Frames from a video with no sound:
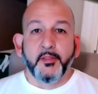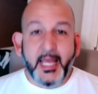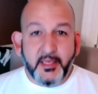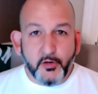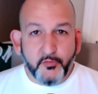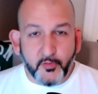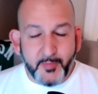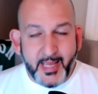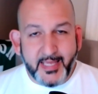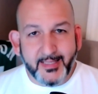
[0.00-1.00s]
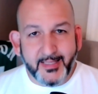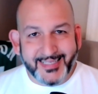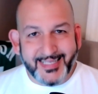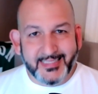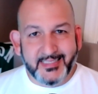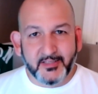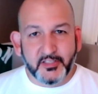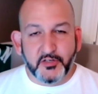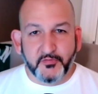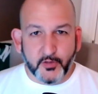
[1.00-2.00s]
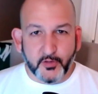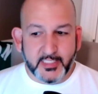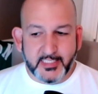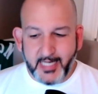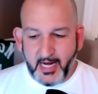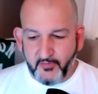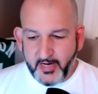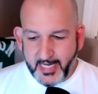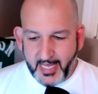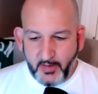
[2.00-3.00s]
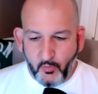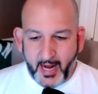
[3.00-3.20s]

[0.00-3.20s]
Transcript: Thank you for making Locked On Celtics your first listen every day.